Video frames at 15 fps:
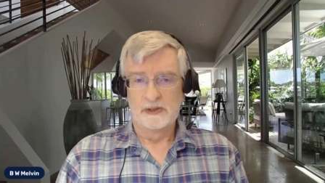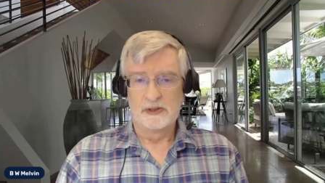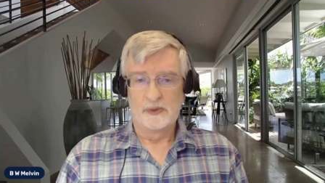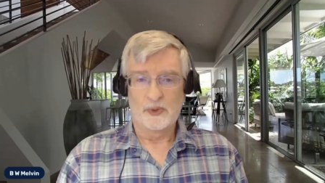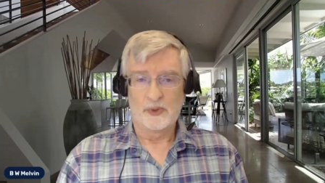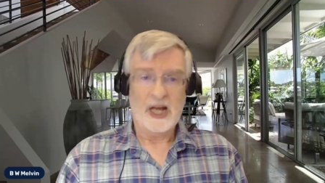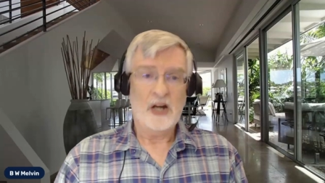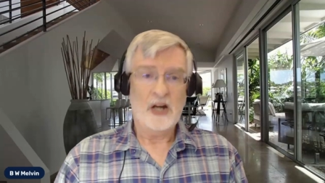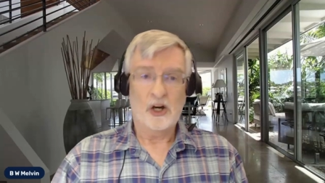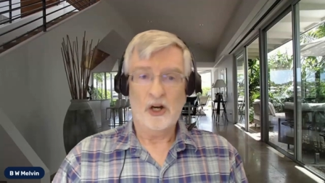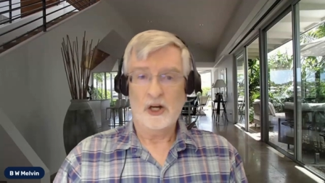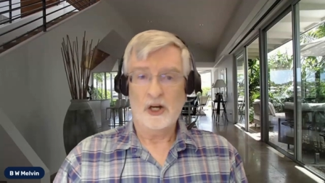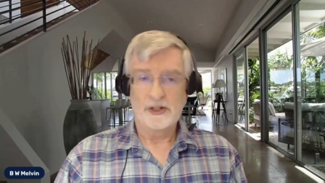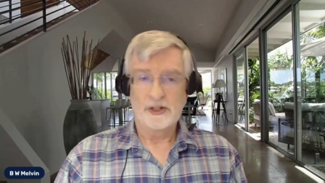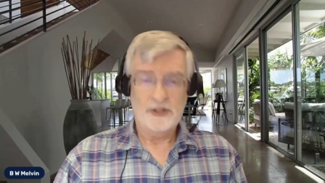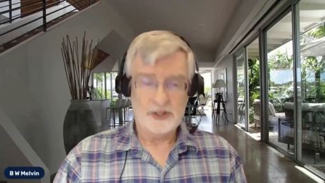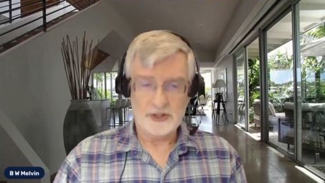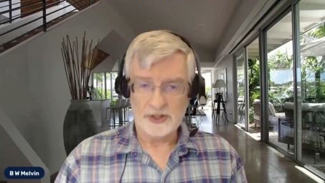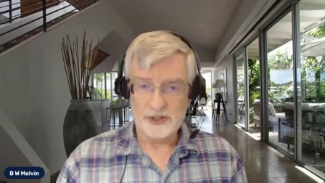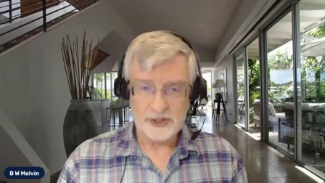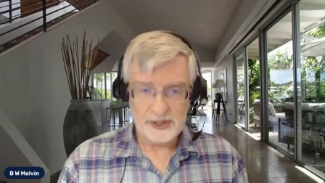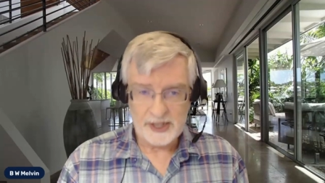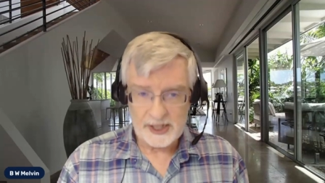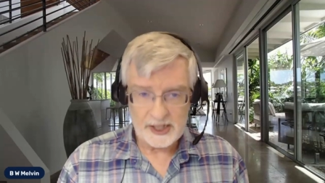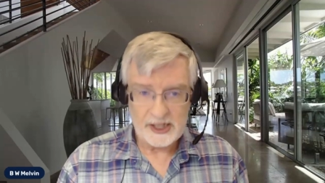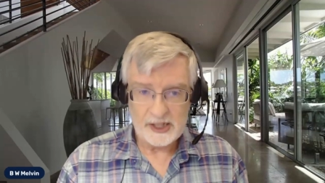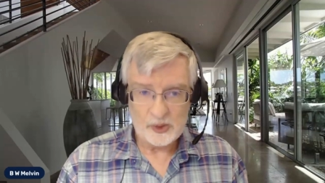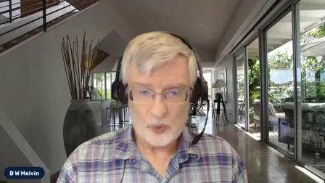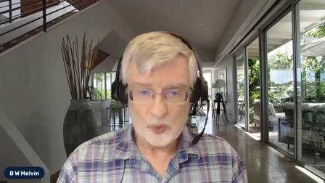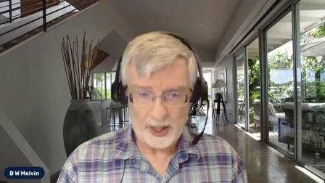without our conditions getting in
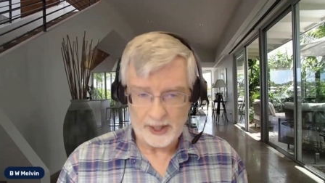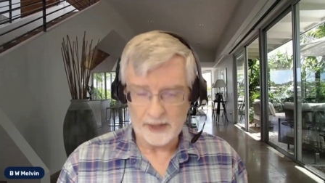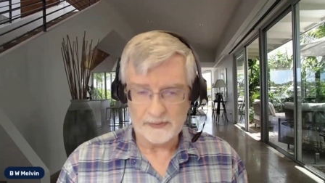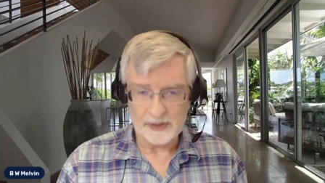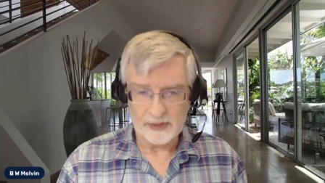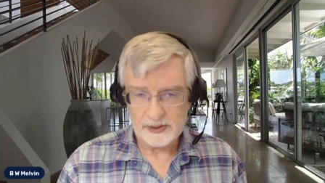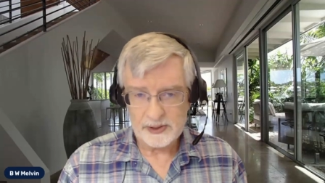the way of it.